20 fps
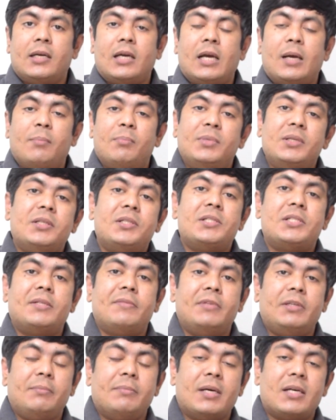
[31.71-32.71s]
I have been
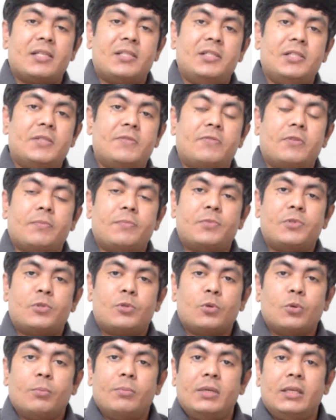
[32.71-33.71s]
receiving messages from
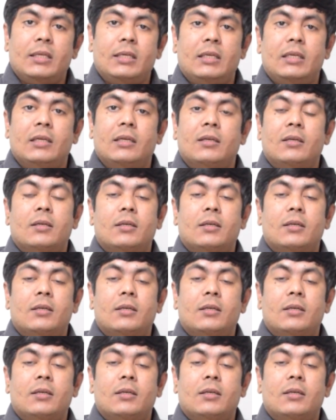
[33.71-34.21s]
so many